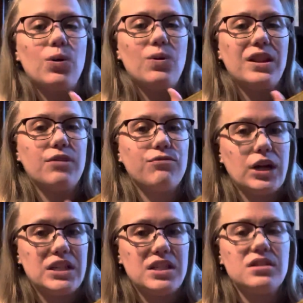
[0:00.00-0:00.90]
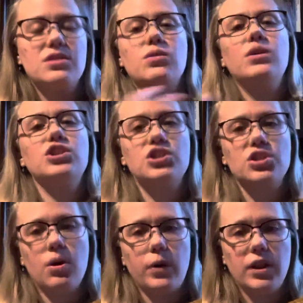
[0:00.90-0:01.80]
in the front, so you can just
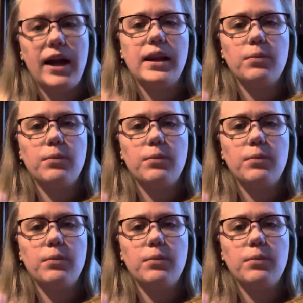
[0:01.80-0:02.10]
go online and